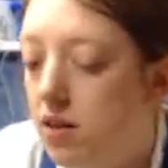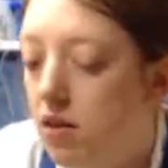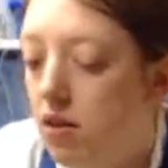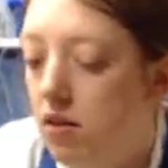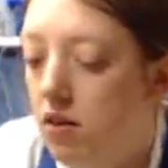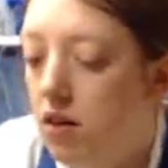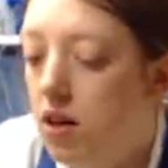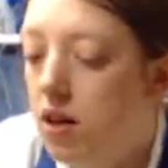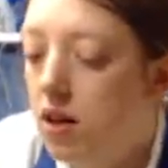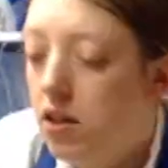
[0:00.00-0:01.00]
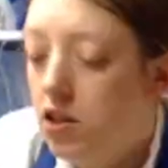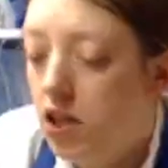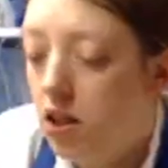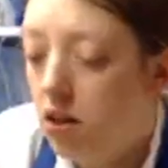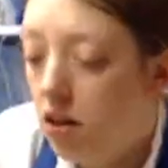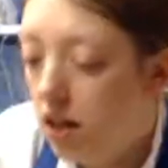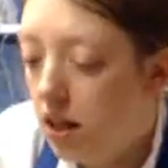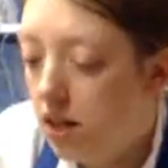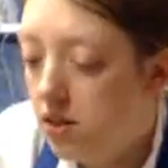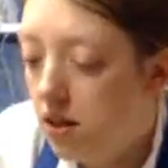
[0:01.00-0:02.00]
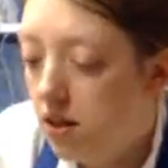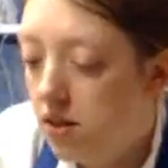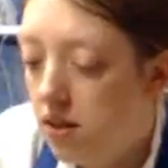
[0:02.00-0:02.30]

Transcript: our chicken a la king sauce